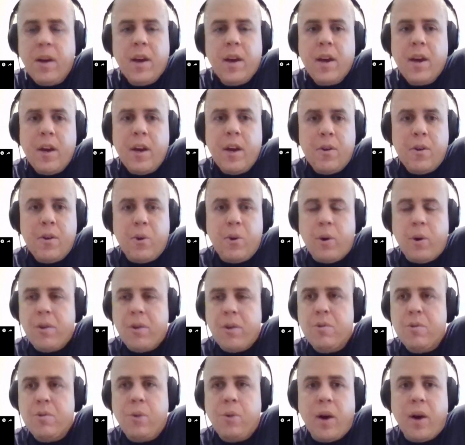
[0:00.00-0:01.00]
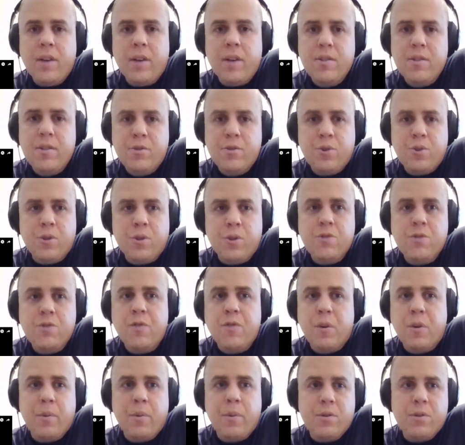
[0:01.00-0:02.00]
Ken Norton twice, George
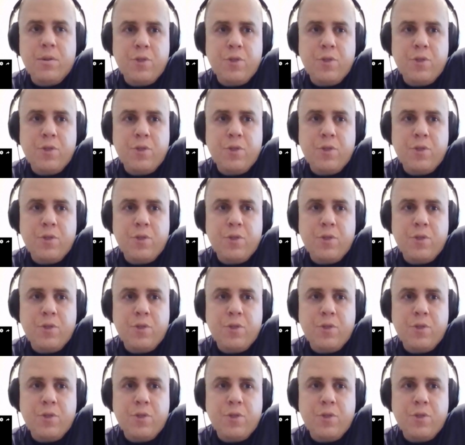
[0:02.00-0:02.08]
Foreman,